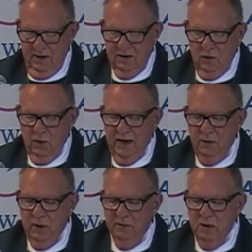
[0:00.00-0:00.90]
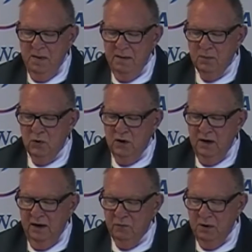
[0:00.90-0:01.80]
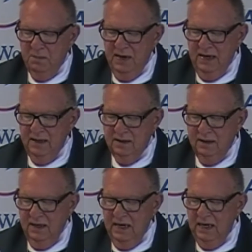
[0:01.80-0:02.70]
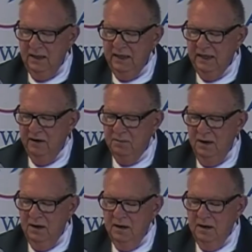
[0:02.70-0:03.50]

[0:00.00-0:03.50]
The way we remember and repeat the healing of